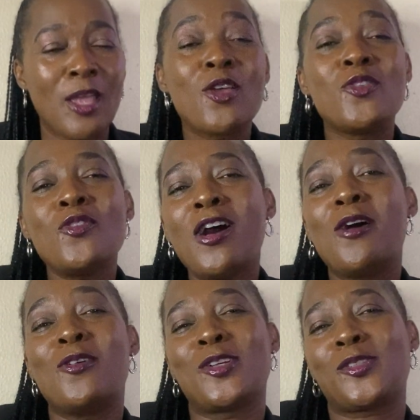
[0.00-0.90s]
You are
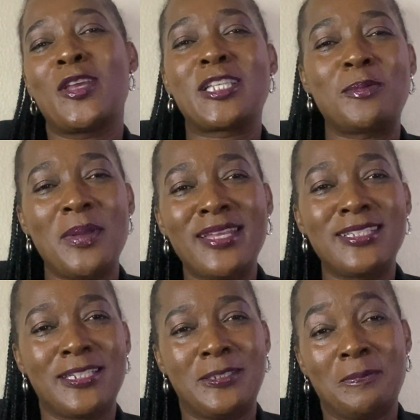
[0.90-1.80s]
also
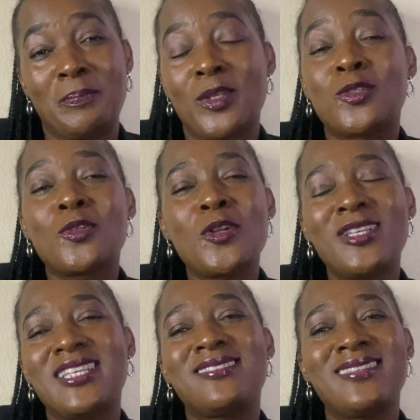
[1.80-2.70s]
expected to know
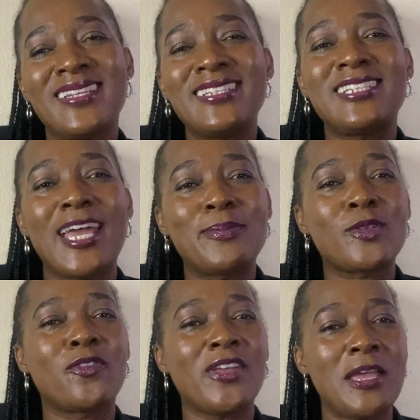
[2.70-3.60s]
the three types
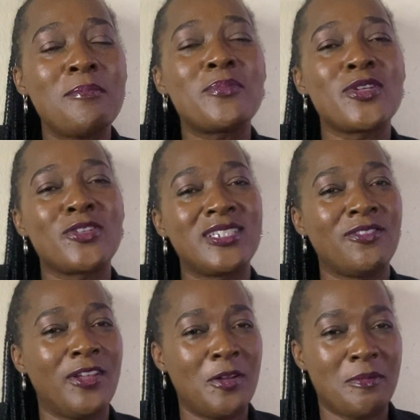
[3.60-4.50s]
of embryo
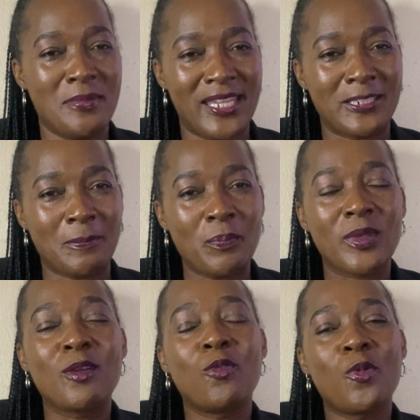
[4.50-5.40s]
development,
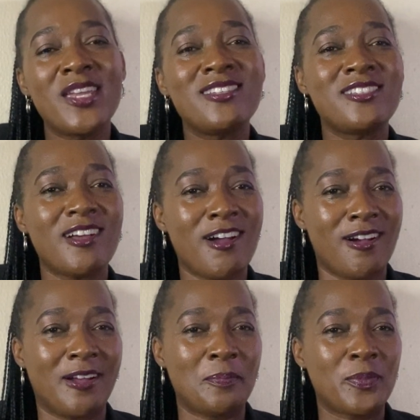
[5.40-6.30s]
which
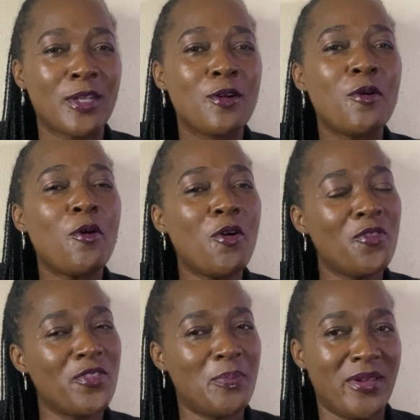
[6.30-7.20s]
are
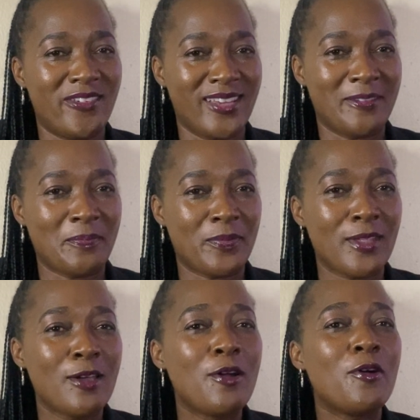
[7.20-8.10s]
ovipary,
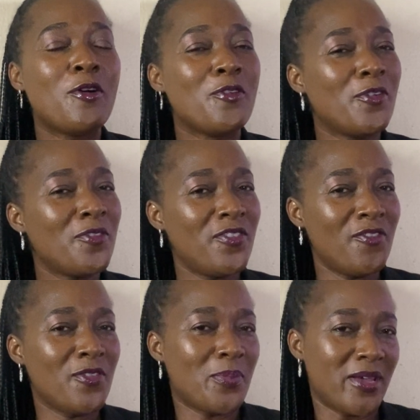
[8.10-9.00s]

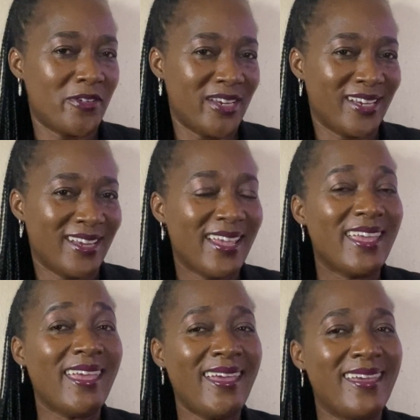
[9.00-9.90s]
ovovivipary,
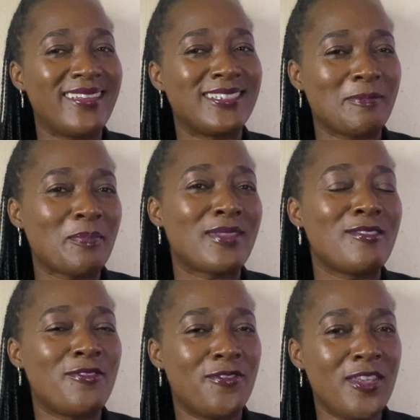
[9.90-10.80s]
and
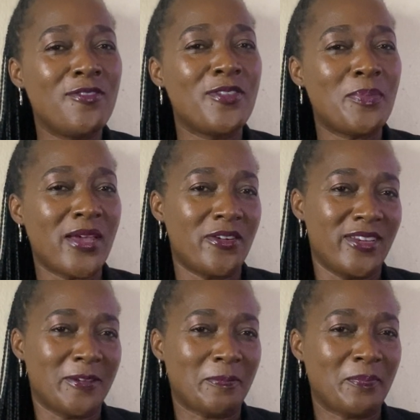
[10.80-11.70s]
Vivi